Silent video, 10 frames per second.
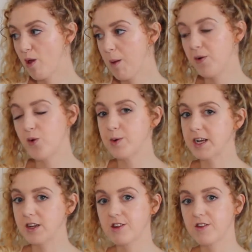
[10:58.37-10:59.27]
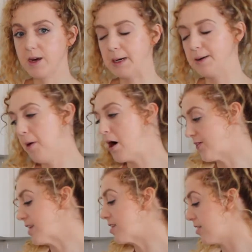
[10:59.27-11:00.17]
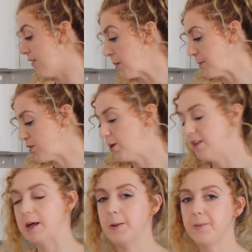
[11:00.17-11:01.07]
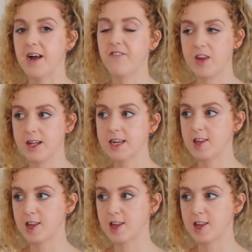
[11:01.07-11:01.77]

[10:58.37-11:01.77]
before we get into the part that's different between them, I feel like the